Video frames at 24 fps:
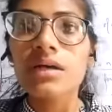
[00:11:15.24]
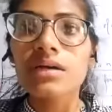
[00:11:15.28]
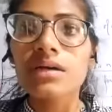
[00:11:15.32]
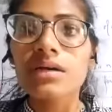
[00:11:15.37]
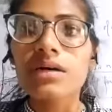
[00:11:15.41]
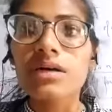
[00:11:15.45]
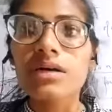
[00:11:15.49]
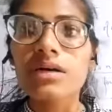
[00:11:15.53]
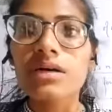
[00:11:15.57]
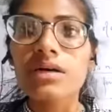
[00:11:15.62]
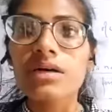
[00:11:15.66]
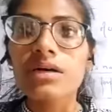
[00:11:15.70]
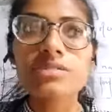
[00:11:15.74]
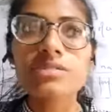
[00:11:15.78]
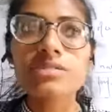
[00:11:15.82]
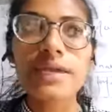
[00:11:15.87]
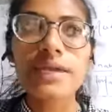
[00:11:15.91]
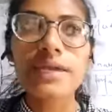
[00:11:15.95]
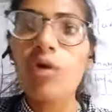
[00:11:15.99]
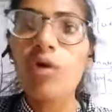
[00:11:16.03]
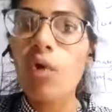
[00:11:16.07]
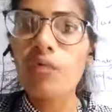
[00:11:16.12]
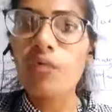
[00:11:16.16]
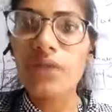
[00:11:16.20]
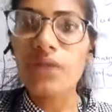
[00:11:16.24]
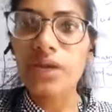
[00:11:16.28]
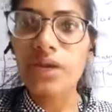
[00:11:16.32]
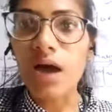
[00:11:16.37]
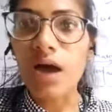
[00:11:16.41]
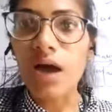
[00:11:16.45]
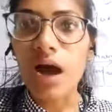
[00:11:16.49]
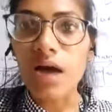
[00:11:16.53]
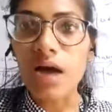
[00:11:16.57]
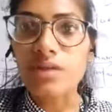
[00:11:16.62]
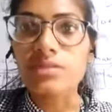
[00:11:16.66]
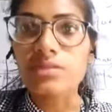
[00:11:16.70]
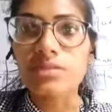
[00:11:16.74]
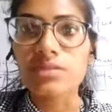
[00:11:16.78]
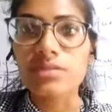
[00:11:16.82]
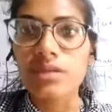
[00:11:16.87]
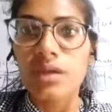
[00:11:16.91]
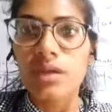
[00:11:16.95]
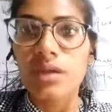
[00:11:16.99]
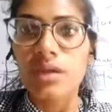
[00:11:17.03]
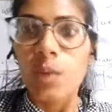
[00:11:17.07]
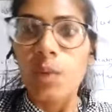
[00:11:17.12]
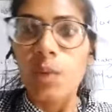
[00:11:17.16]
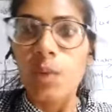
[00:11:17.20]
sting of an ant,
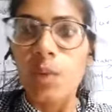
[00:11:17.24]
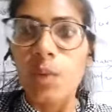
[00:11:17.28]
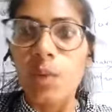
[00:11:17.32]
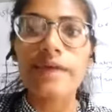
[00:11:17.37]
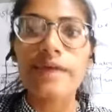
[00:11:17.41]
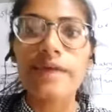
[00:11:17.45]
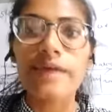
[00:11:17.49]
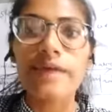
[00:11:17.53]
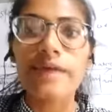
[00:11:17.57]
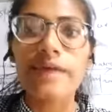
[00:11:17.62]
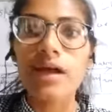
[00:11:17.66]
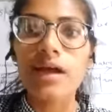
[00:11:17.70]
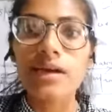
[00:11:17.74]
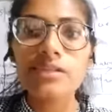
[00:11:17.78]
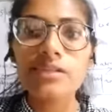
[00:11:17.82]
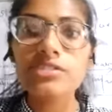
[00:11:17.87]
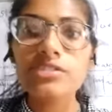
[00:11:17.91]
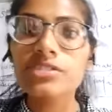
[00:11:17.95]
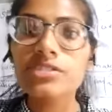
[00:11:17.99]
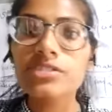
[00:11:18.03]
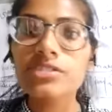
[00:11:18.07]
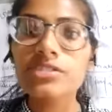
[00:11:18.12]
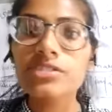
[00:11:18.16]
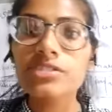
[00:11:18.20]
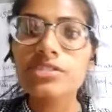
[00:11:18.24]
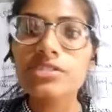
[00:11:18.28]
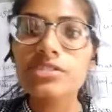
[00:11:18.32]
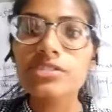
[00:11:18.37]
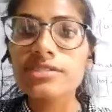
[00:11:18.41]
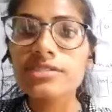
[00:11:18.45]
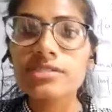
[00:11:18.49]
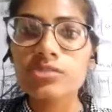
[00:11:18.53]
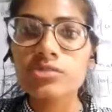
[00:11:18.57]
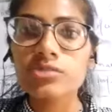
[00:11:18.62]
whenever an ant stings to us,